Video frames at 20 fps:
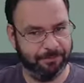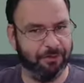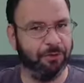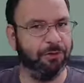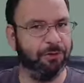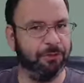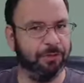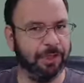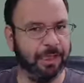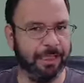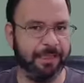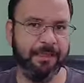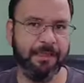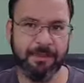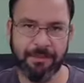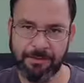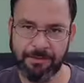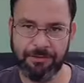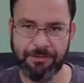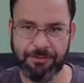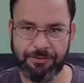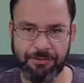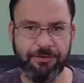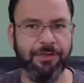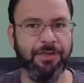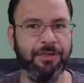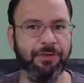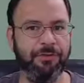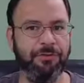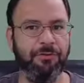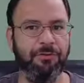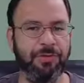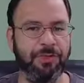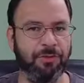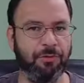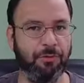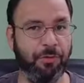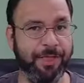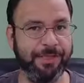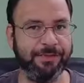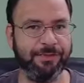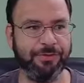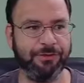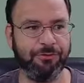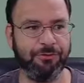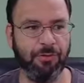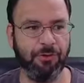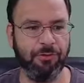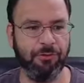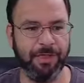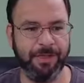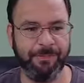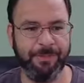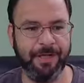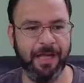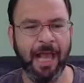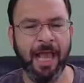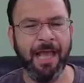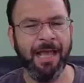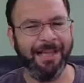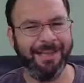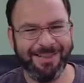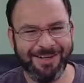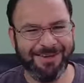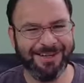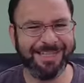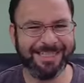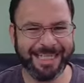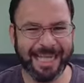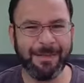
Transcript: Google it. do a little research real quick, but there is